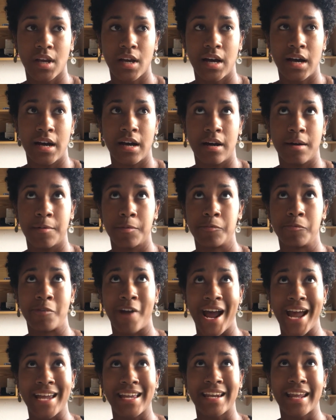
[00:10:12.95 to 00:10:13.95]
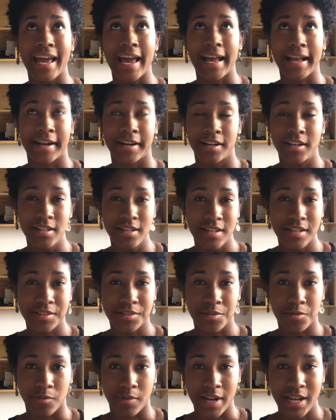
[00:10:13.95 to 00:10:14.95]
Ryanair
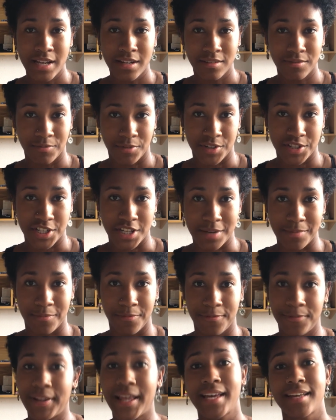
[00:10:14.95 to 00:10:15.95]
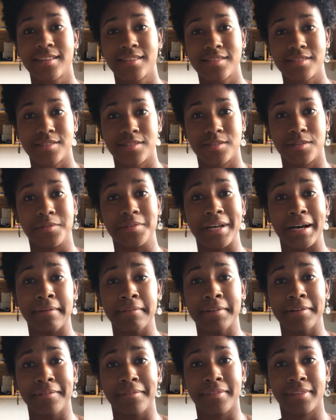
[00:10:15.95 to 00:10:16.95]
is great for cheap flights, so
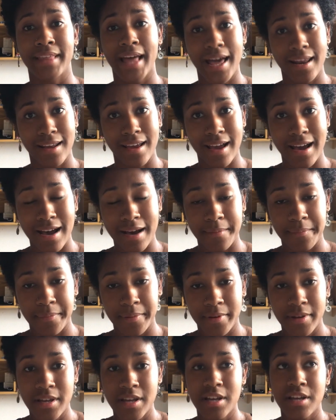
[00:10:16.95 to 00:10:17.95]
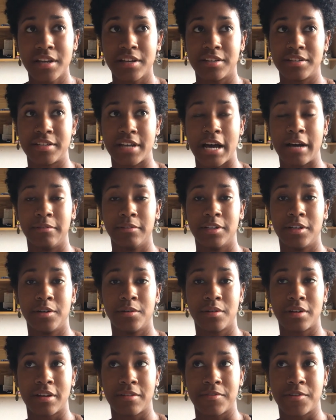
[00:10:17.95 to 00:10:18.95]
download that app.
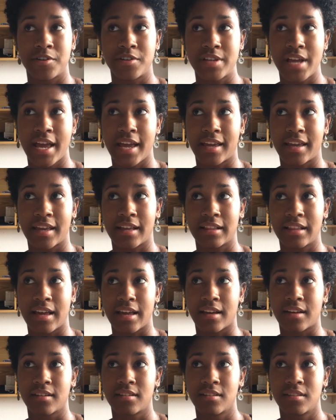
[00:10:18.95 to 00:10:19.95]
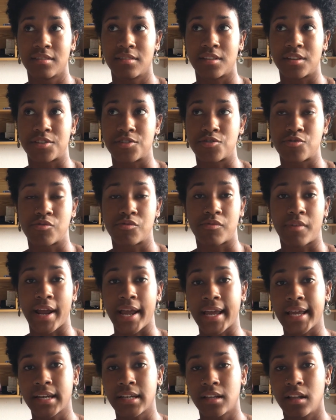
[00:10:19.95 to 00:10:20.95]
Download if you're taking like the
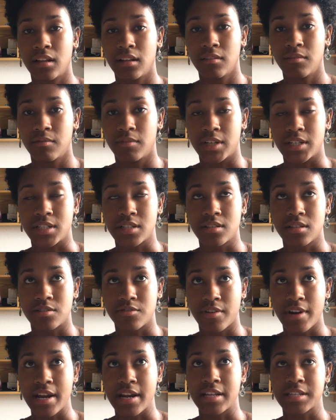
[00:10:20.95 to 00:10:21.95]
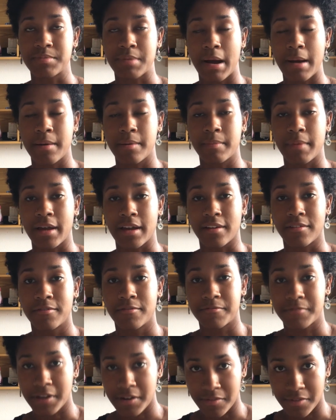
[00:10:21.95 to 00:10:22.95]
train, which the train is probably my
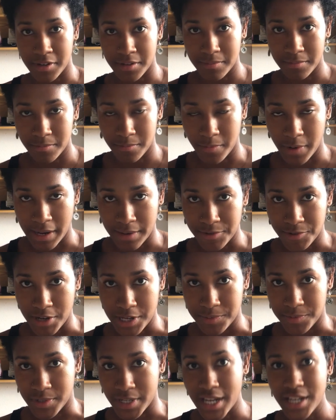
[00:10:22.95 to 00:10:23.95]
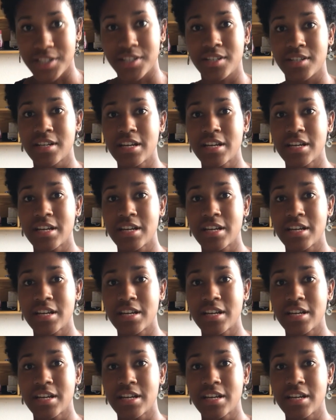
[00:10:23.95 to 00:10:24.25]
favorite way of transportation.